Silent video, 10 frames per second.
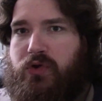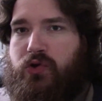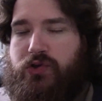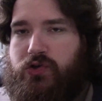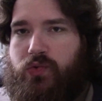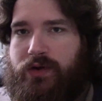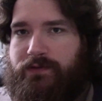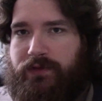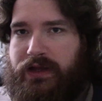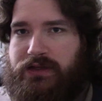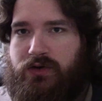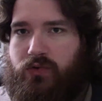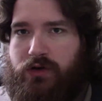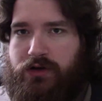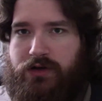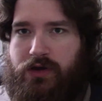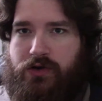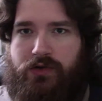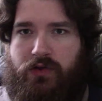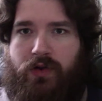good to inflict in order to
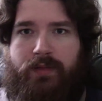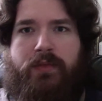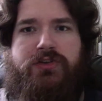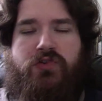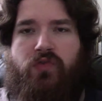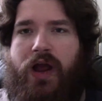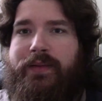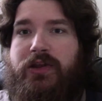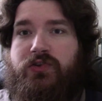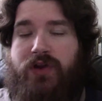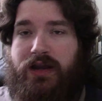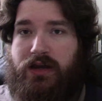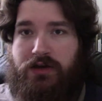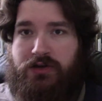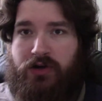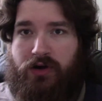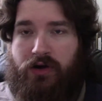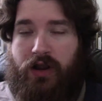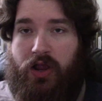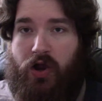deter the crime. How much crime are you trying to deter?